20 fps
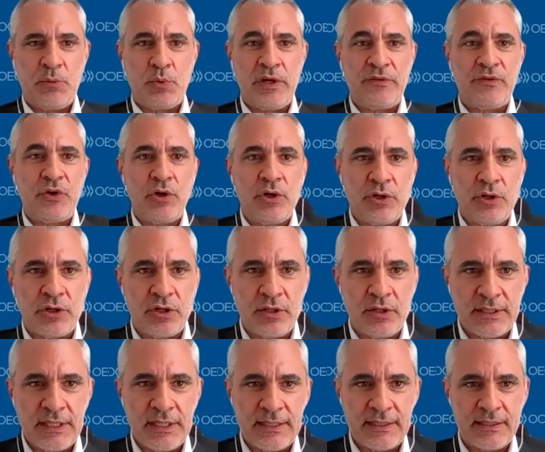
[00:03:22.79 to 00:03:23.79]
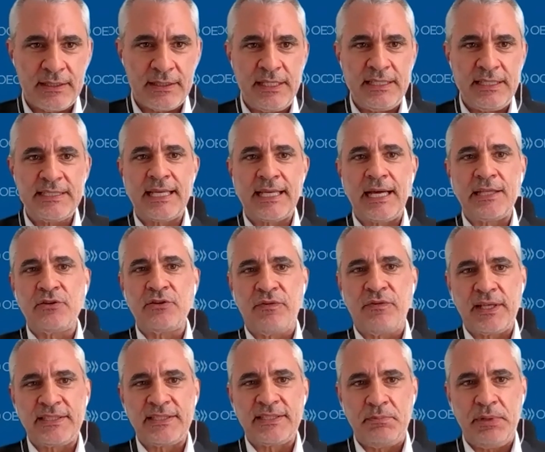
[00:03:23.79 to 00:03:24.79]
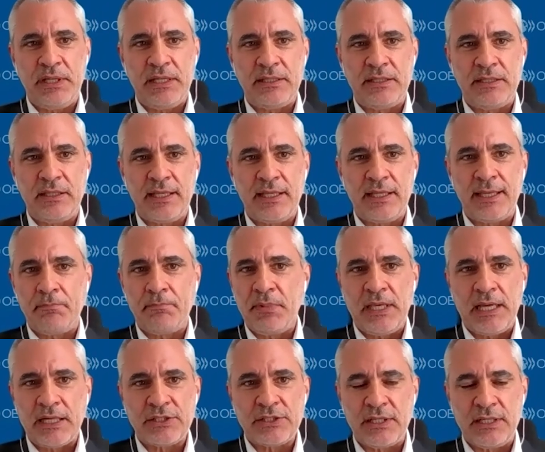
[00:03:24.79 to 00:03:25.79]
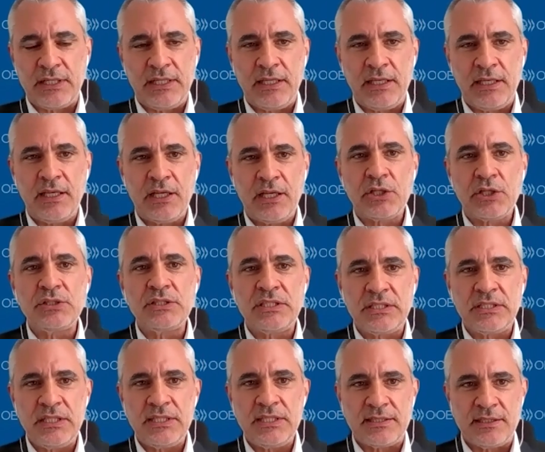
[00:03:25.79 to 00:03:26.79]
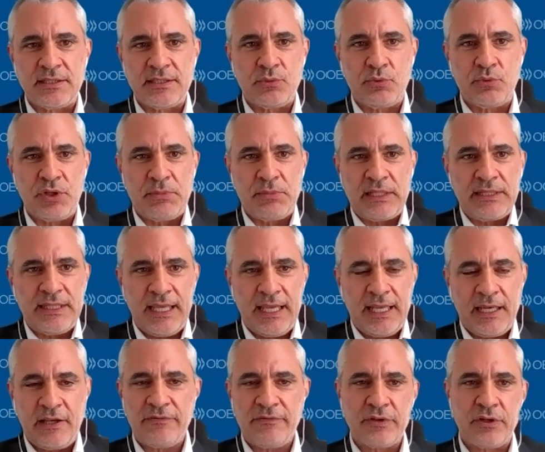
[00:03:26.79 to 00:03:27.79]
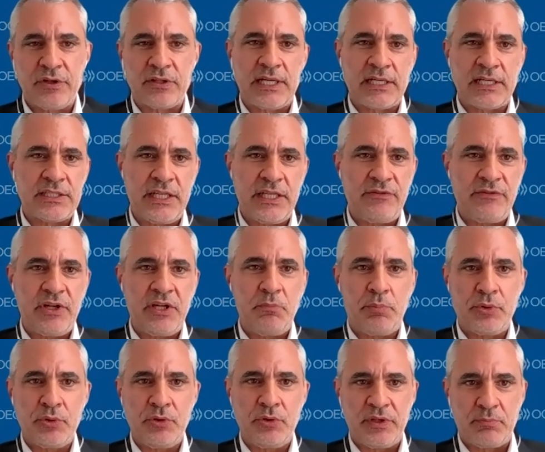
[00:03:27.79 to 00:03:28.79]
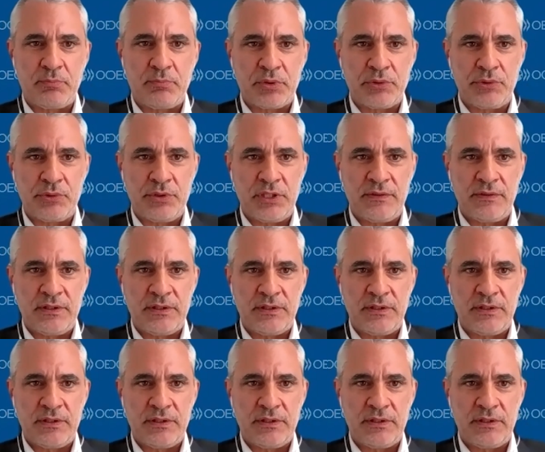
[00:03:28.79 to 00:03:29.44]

we've all learned that this kind of flexibility can be actually consistent with maintaining, if not actually even improving productivity.